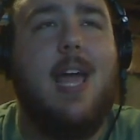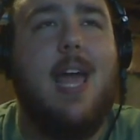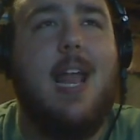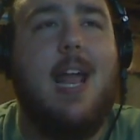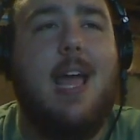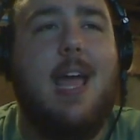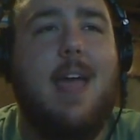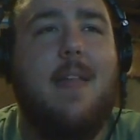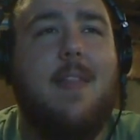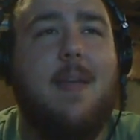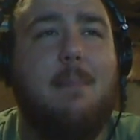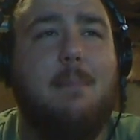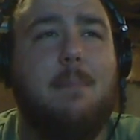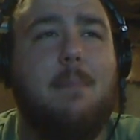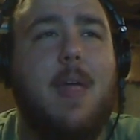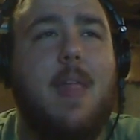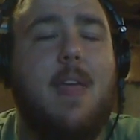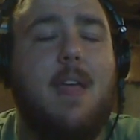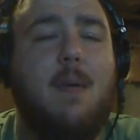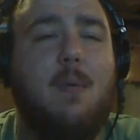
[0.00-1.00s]
and
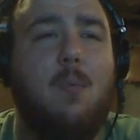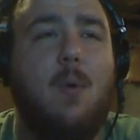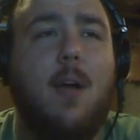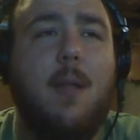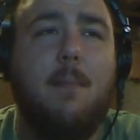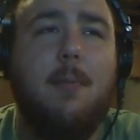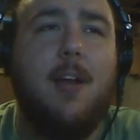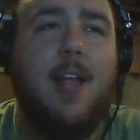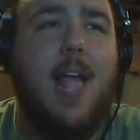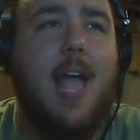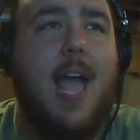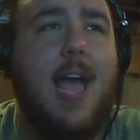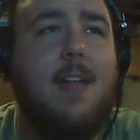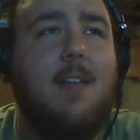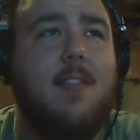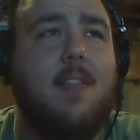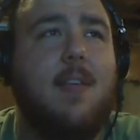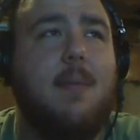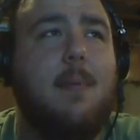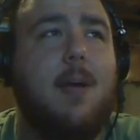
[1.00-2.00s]
they won pretty
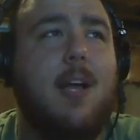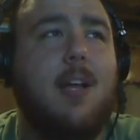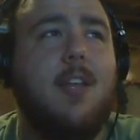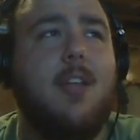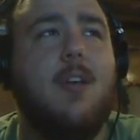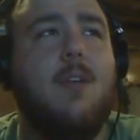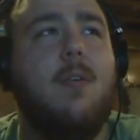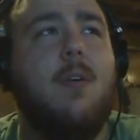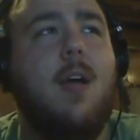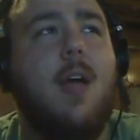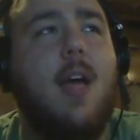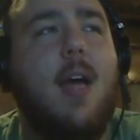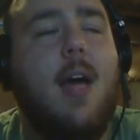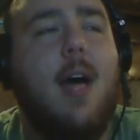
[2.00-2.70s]
handedly, mind you.